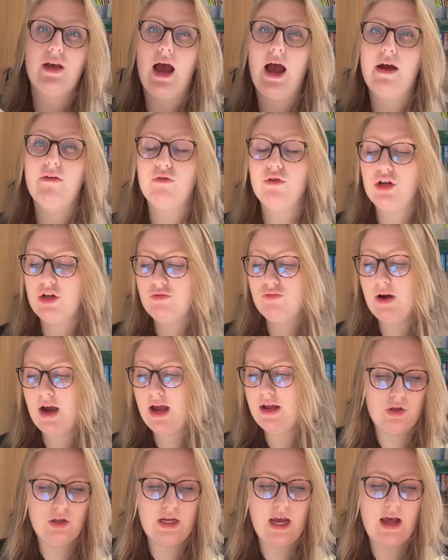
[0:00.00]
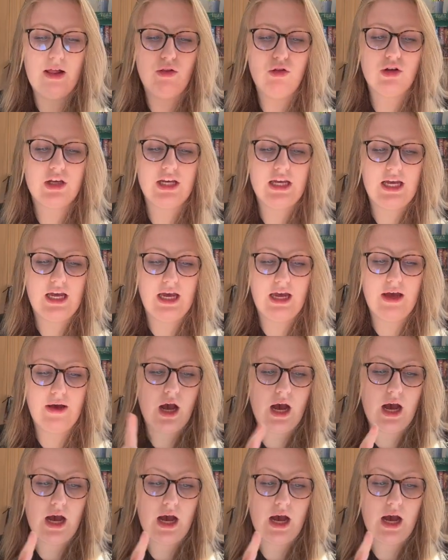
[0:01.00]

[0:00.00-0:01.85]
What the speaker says: I've already read, yeah, Lucky Hit.